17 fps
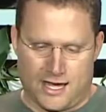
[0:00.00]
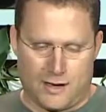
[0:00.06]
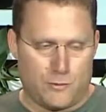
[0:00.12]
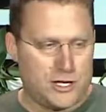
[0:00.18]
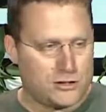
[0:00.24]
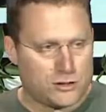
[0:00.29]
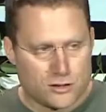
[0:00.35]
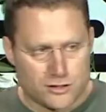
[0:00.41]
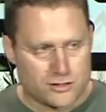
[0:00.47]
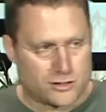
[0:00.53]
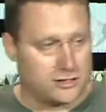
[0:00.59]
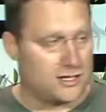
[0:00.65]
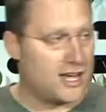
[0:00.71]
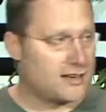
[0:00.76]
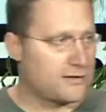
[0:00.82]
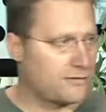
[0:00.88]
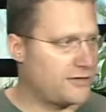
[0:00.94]
And we learned a
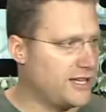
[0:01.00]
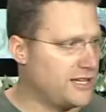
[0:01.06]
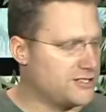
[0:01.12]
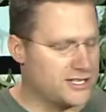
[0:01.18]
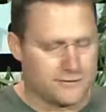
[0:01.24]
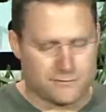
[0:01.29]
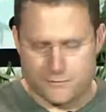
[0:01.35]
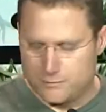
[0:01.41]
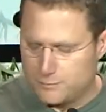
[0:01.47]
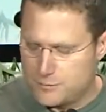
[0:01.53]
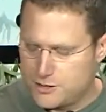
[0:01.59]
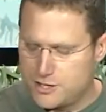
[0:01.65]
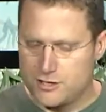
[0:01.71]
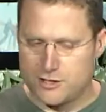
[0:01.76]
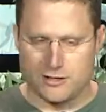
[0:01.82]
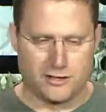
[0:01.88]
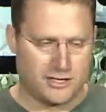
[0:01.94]
lot of things that have
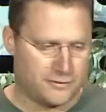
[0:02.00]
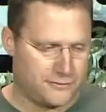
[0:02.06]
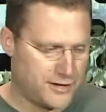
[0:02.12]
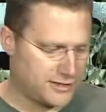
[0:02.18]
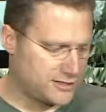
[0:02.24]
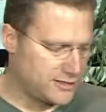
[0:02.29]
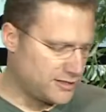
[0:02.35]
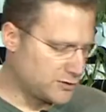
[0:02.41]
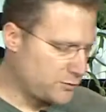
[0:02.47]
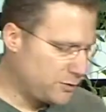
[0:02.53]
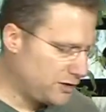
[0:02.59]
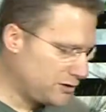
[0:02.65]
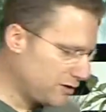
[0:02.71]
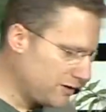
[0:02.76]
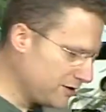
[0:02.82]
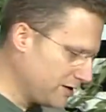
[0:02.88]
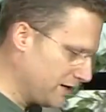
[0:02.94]
materially affected us. We
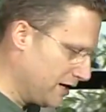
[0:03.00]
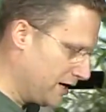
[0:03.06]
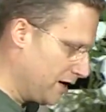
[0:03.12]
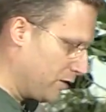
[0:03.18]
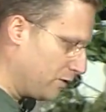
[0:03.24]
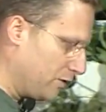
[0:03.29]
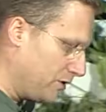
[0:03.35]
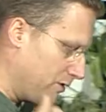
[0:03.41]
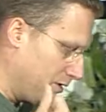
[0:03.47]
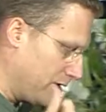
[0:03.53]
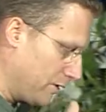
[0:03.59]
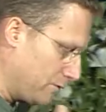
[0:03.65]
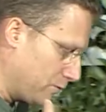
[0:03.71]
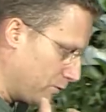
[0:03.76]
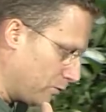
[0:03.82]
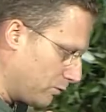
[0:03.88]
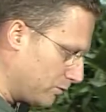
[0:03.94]
learned, you
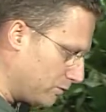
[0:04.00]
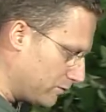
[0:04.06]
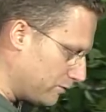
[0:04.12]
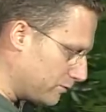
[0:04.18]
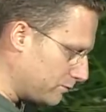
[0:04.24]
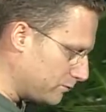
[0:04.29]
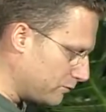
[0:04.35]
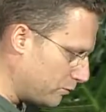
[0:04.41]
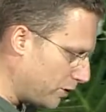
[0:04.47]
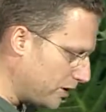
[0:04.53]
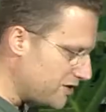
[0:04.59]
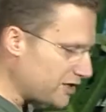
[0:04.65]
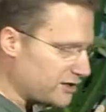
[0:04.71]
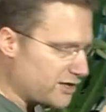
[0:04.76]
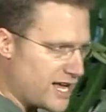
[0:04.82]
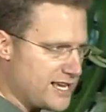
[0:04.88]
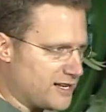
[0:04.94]
know, what is
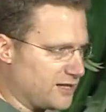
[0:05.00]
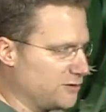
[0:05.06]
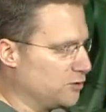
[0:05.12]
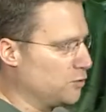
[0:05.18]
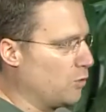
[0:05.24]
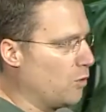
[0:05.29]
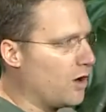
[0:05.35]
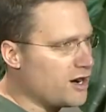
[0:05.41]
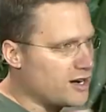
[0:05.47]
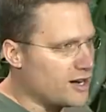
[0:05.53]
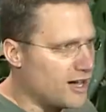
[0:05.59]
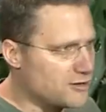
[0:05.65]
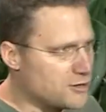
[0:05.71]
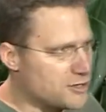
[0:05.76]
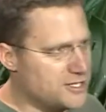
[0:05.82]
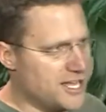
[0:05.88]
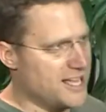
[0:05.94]
it like on those one in
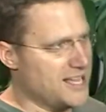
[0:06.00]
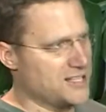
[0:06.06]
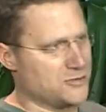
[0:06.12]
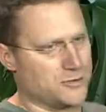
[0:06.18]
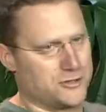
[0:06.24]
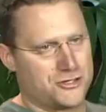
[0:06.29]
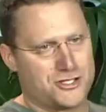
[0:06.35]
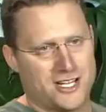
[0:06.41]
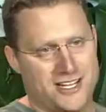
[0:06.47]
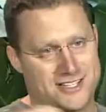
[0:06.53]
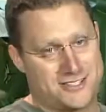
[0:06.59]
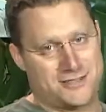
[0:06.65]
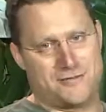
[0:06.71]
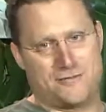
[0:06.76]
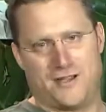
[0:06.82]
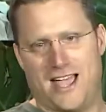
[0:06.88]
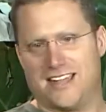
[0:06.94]
100 days when shit hits
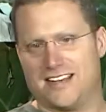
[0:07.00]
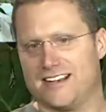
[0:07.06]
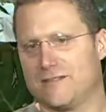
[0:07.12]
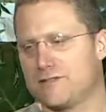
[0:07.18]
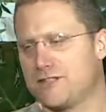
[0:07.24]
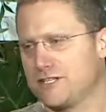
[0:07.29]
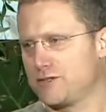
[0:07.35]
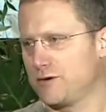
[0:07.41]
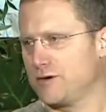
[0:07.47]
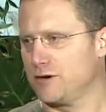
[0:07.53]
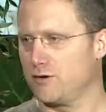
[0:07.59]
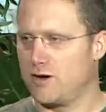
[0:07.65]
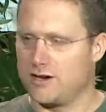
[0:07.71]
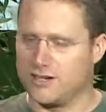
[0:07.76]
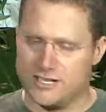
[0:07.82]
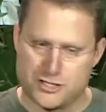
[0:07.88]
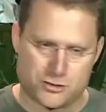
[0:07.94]
the fan and everything's going
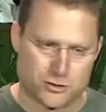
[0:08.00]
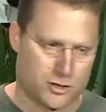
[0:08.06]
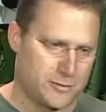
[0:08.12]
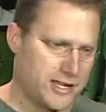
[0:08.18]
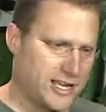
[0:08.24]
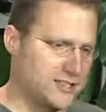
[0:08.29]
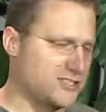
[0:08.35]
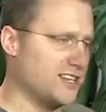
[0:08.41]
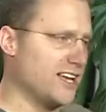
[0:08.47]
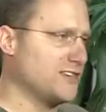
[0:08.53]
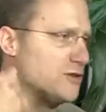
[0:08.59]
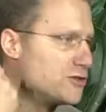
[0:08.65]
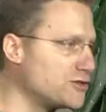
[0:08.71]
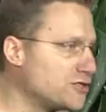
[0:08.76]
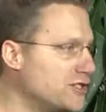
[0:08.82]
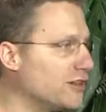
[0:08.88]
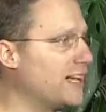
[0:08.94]
wrong and it's storming outside and you
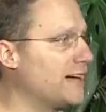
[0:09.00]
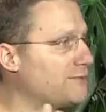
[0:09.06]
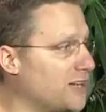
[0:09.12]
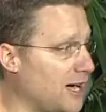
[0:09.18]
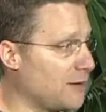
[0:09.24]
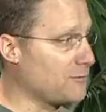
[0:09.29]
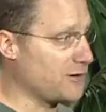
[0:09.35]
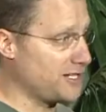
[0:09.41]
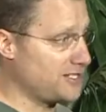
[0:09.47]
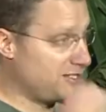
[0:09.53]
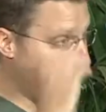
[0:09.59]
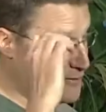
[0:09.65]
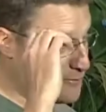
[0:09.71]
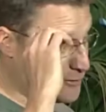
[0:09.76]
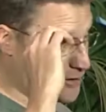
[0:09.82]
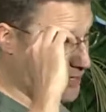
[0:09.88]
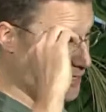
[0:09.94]
still have to operate
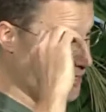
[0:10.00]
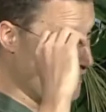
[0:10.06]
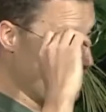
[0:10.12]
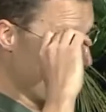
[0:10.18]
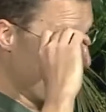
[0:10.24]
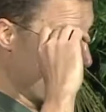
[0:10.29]
safely?